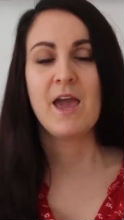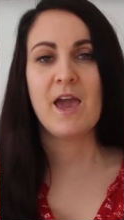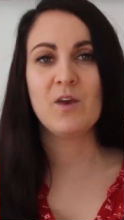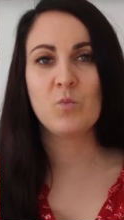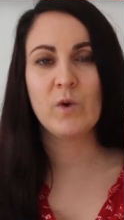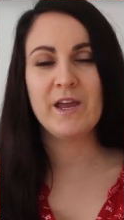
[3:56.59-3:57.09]

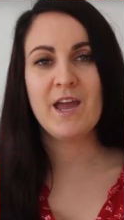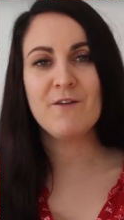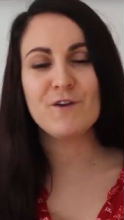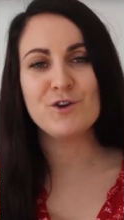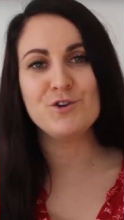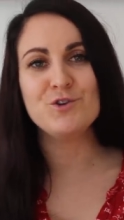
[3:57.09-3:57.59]
and we
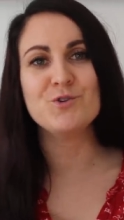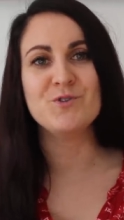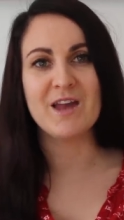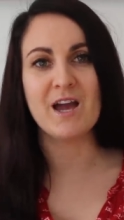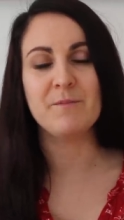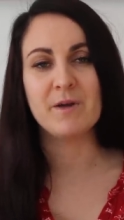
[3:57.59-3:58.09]
have a new
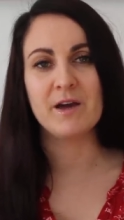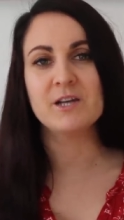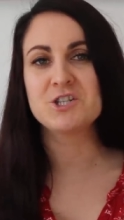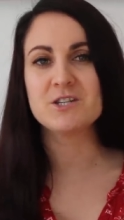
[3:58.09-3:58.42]
neighbor.